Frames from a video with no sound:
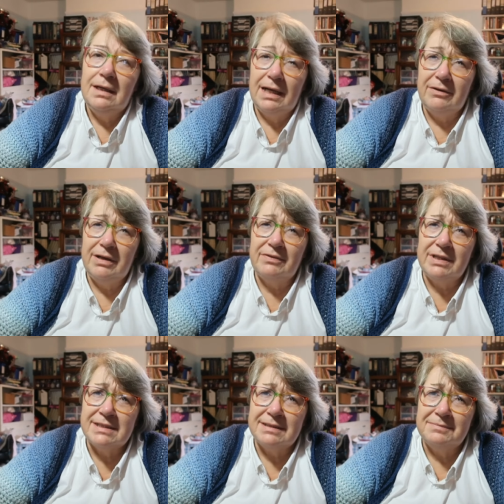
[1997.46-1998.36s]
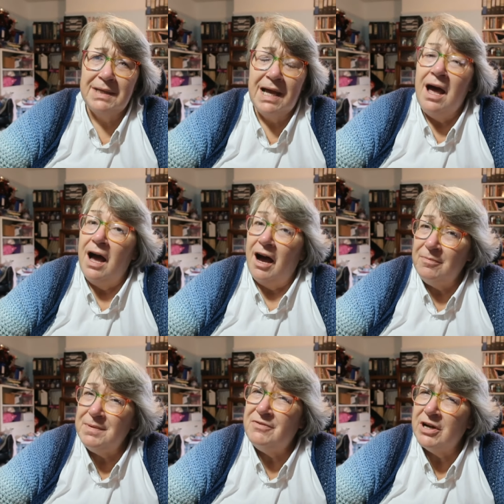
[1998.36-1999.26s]
Hello lovelies.
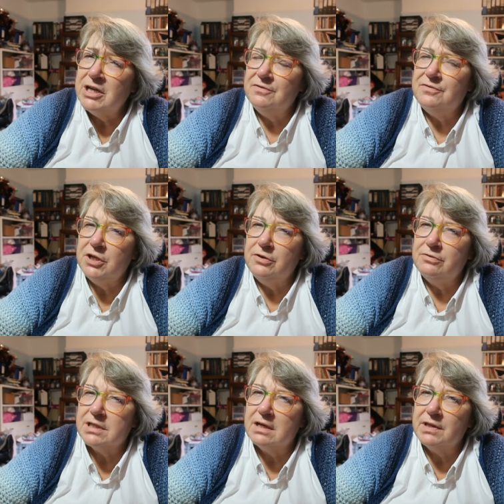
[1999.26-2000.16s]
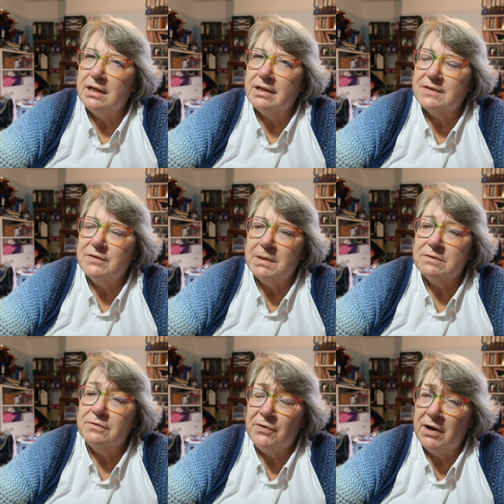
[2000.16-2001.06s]
I've been very confused over the last few
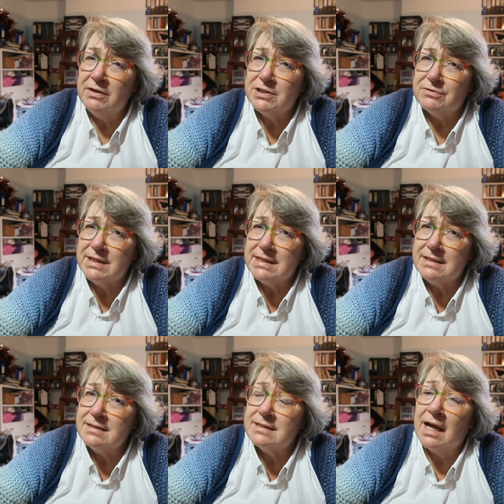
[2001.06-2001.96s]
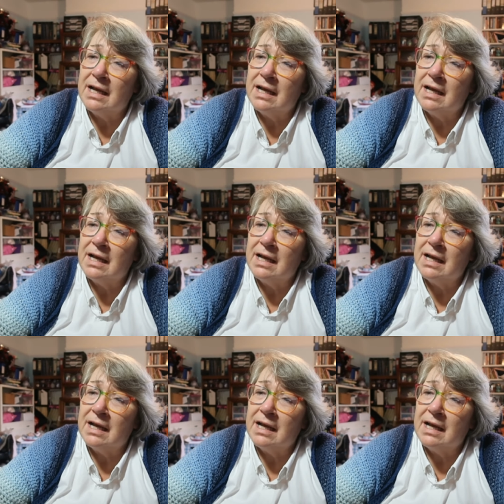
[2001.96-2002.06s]
months for various reasons,